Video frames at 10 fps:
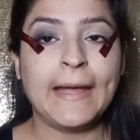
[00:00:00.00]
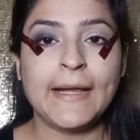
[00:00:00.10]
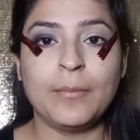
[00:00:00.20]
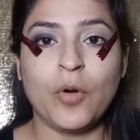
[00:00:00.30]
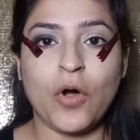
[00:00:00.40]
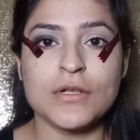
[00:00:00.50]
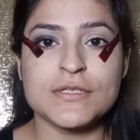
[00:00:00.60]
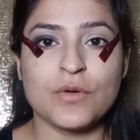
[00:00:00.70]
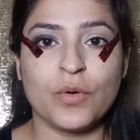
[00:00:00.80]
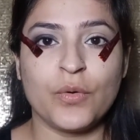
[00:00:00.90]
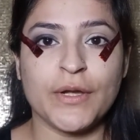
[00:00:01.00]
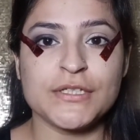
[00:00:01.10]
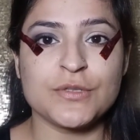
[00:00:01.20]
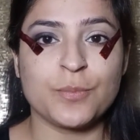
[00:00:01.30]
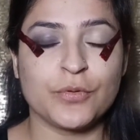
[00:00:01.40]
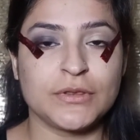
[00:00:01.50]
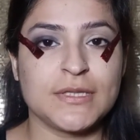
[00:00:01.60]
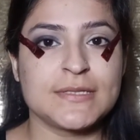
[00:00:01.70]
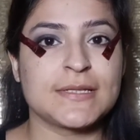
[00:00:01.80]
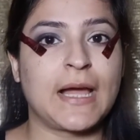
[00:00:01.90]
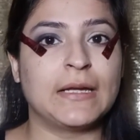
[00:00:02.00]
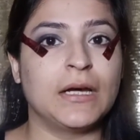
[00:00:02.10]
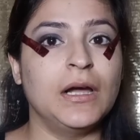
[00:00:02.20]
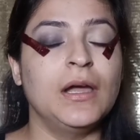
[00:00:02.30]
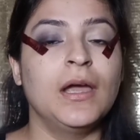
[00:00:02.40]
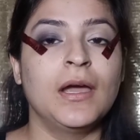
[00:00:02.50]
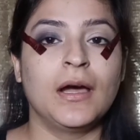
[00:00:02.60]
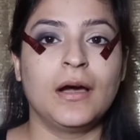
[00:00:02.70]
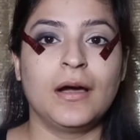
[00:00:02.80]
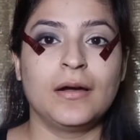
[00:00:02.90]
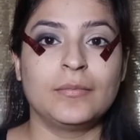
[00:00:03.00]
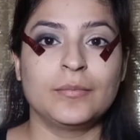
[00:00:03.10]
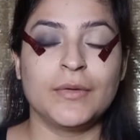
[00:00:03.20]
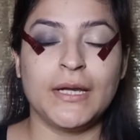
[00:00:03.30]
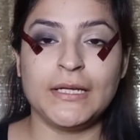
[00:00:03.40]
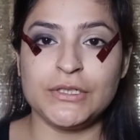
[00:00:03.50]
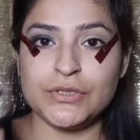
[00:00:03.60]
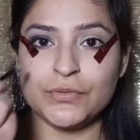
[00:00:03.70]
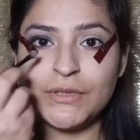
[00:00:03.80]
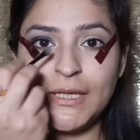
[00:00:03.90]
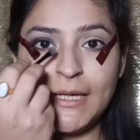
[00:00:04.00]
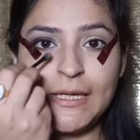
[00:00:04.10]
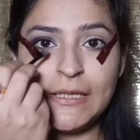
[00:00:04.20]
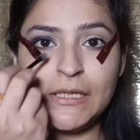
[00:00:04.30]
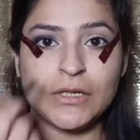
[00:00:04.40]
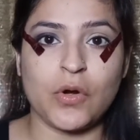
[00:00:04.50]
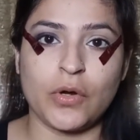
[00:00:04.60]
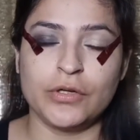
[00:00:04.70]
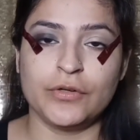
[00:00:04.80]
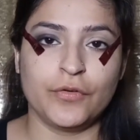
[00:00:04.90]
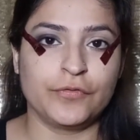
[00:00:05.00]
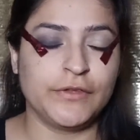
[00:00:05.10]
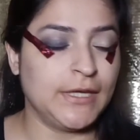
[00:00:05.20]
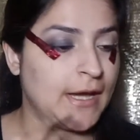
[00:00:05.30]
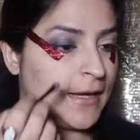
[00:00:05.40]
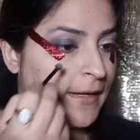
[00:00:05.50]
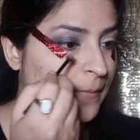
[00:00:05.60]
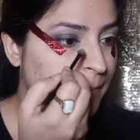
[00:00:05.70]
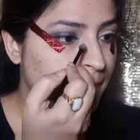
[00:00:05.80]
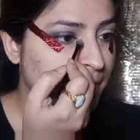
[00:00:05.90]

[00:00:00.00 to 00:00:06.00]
And I'm also going to put this color into the inner corner of the eye.